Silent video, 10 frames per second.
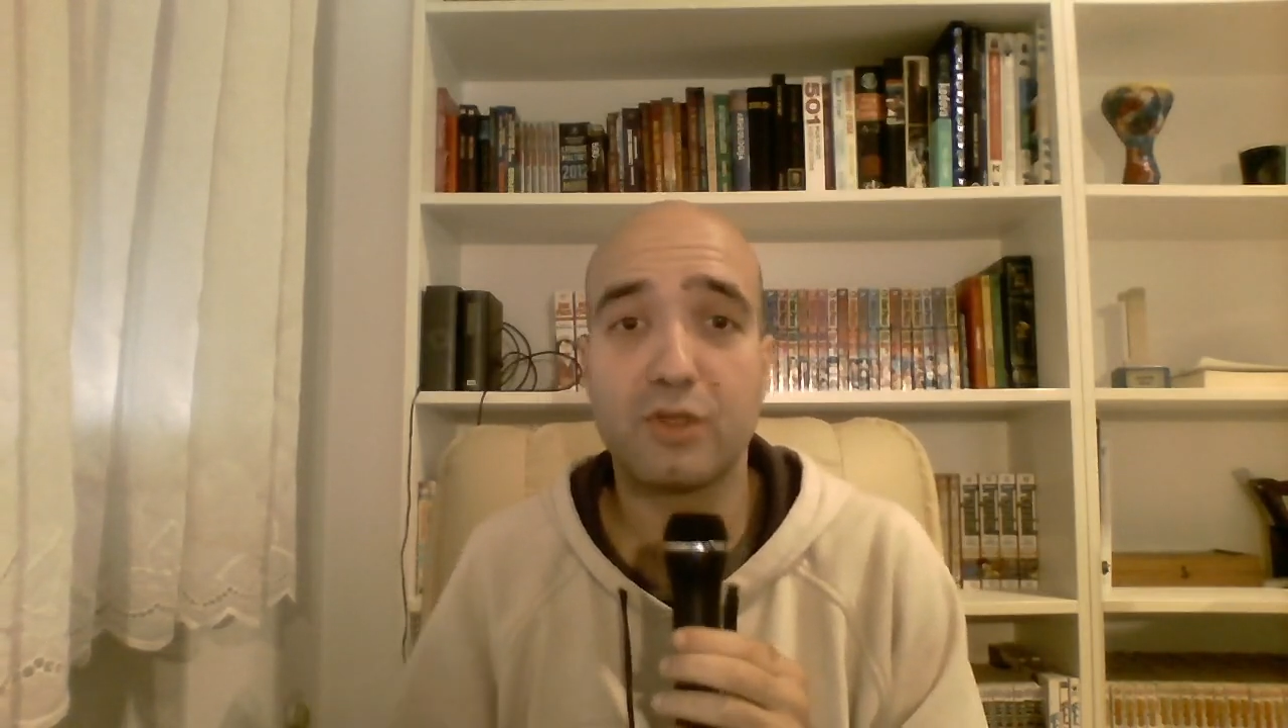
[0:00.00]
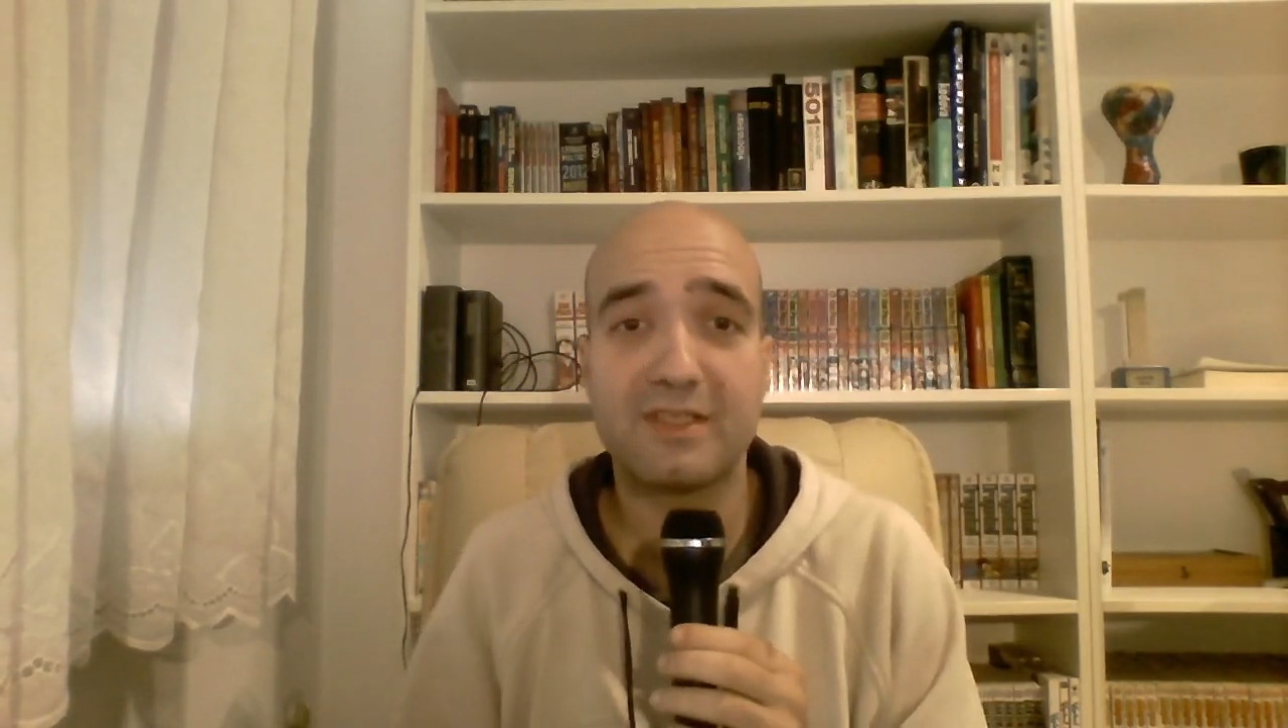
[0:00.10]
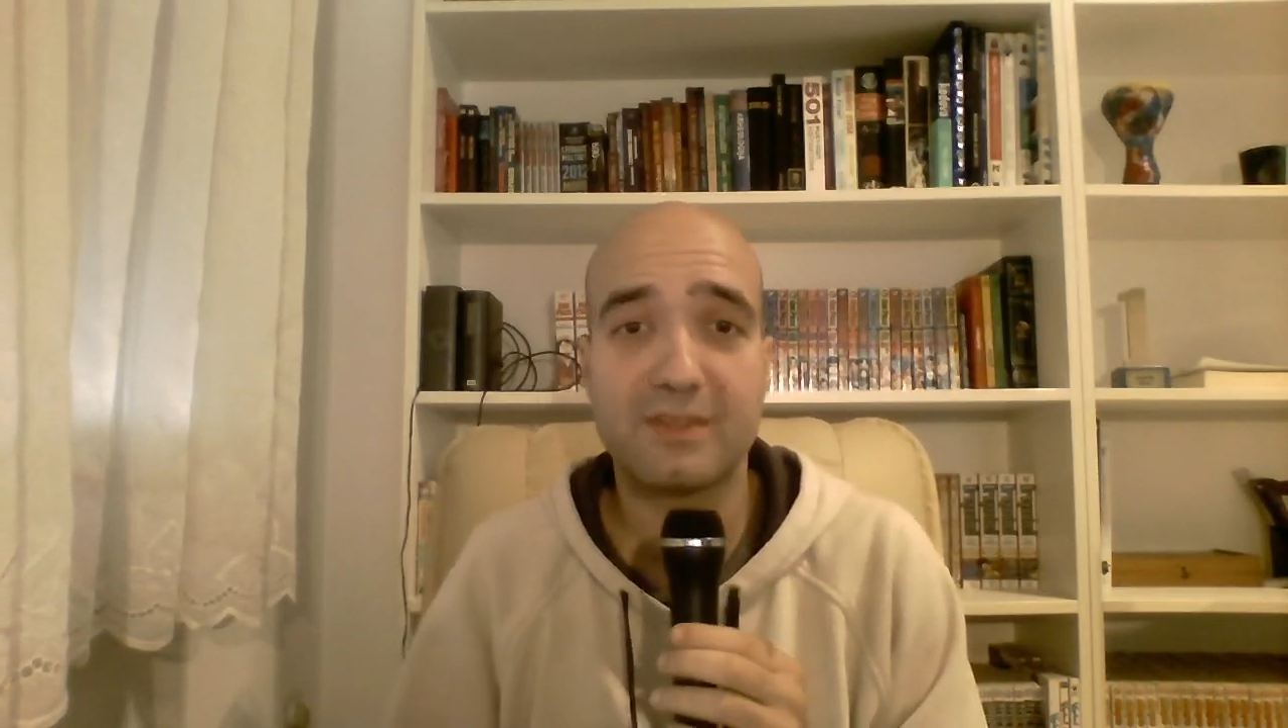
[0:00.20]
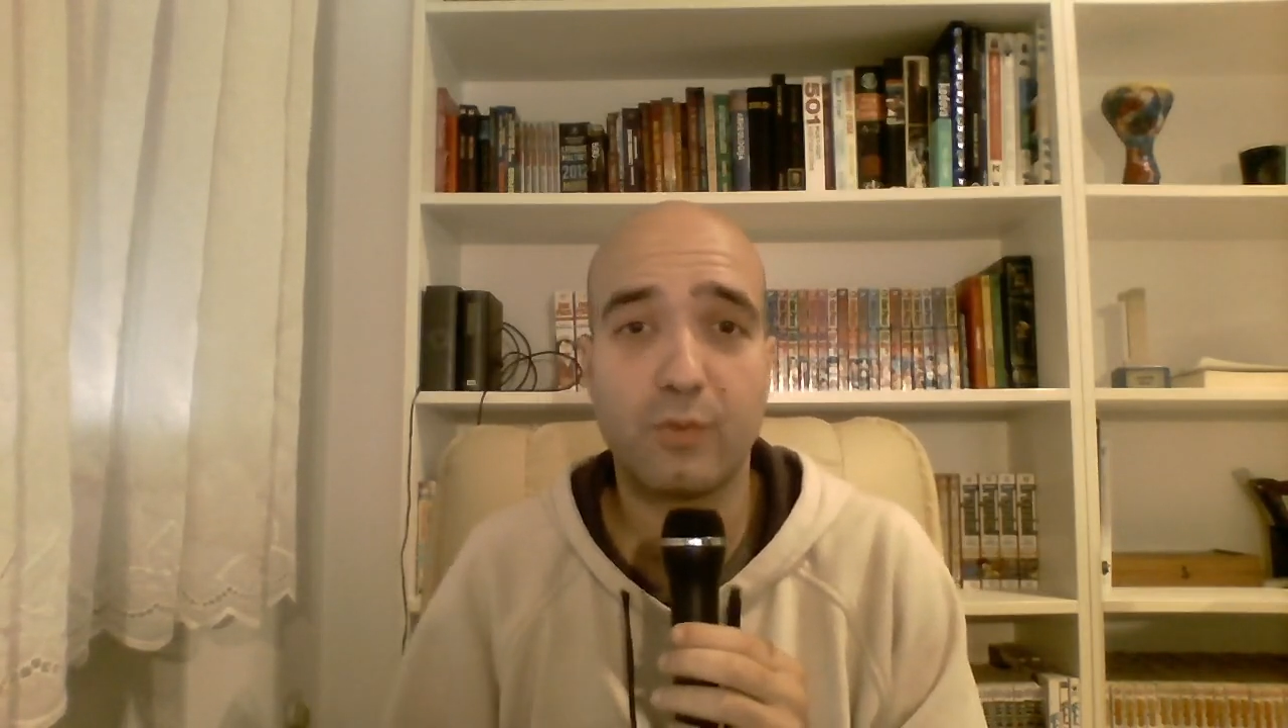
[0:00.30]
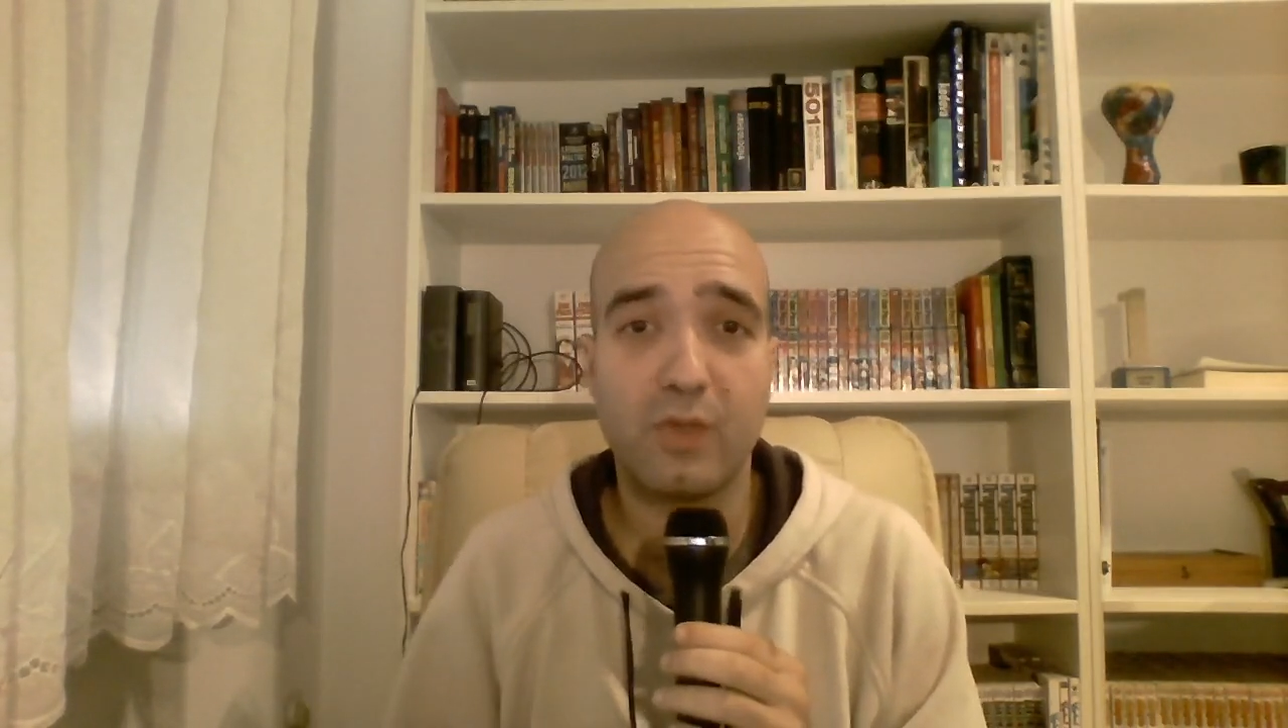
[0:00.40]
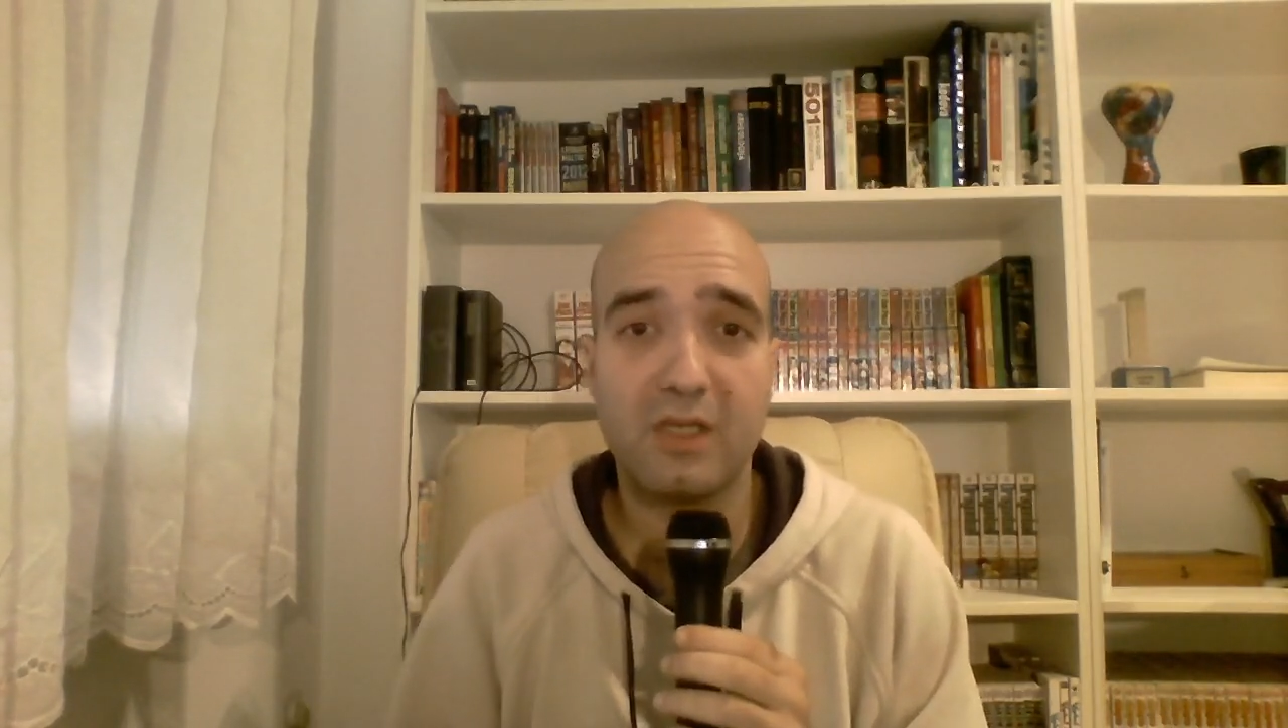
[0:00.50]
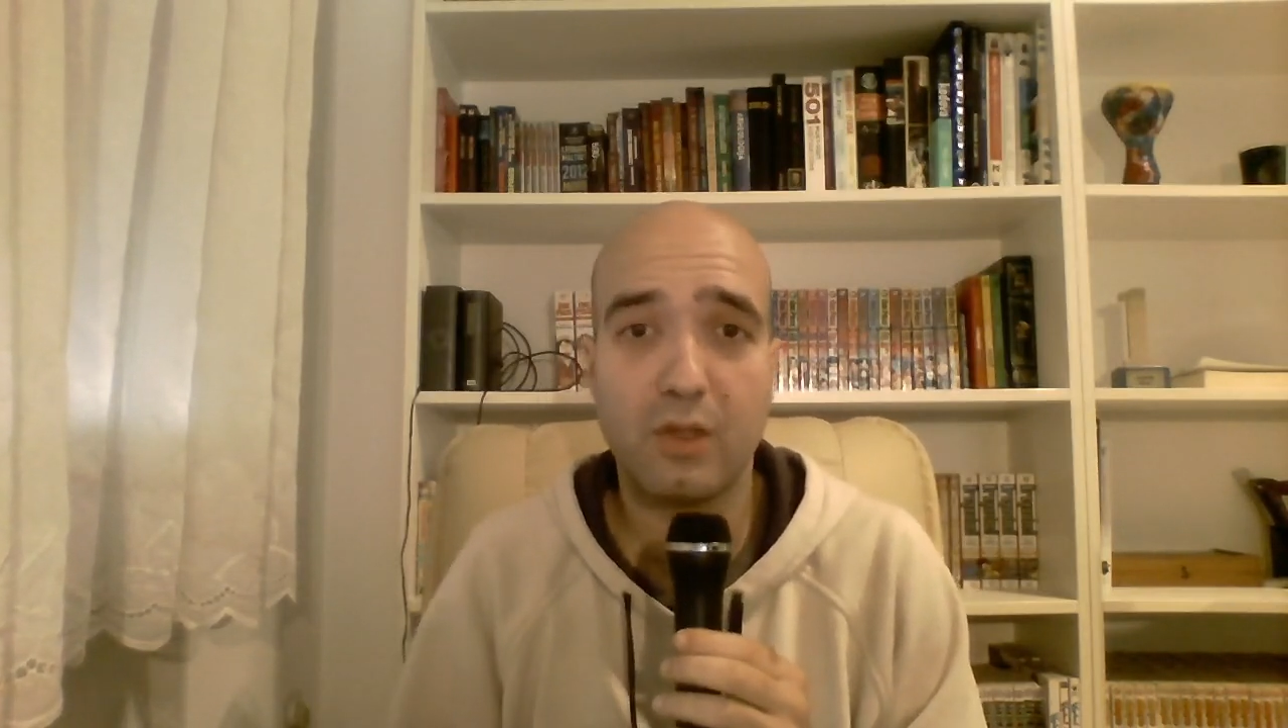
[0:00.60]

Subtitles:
you enjoyed